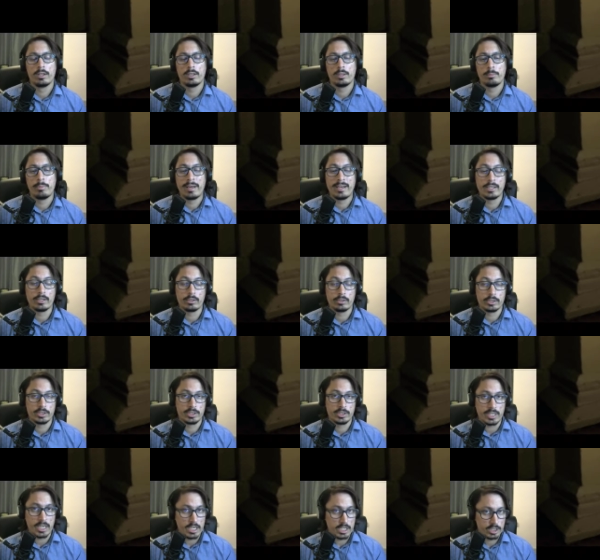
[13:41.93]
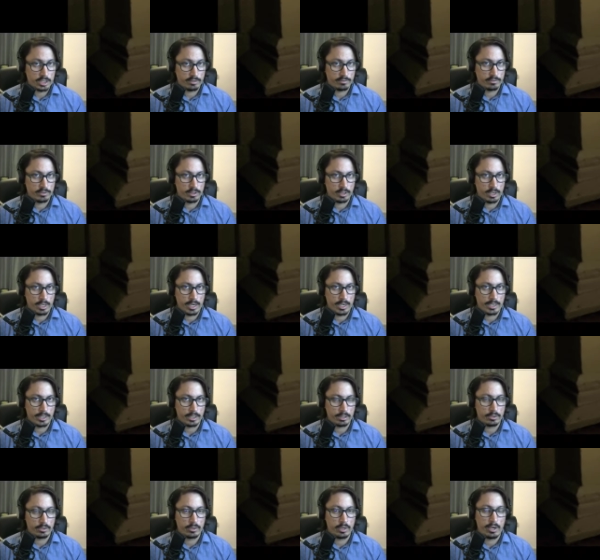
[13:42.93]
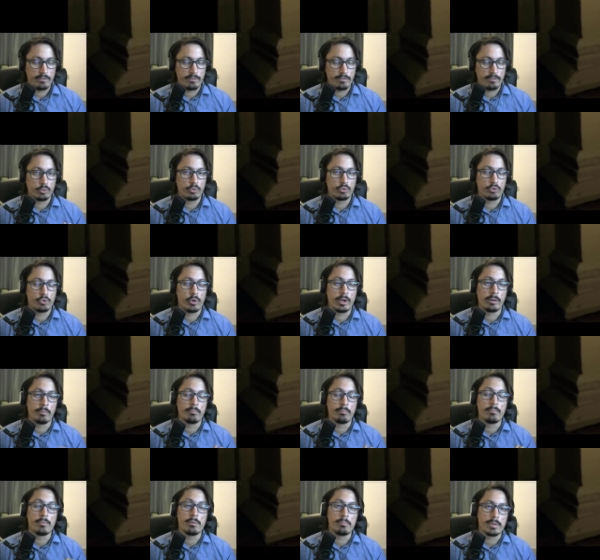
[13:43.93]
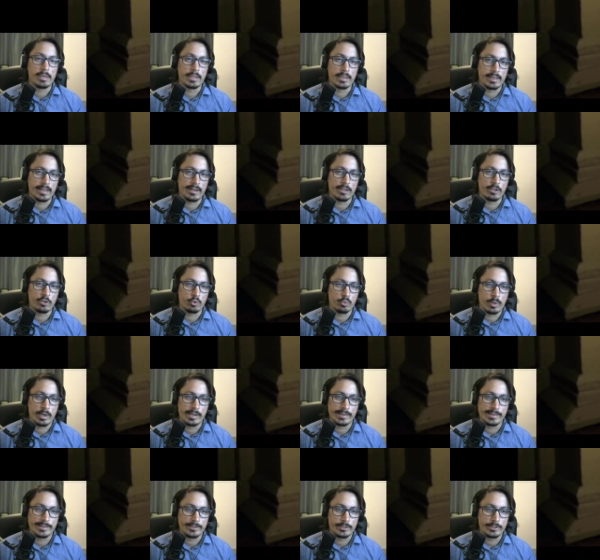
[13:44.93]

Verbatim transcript: Depending on the size of the light, you have to try and mimic that as well.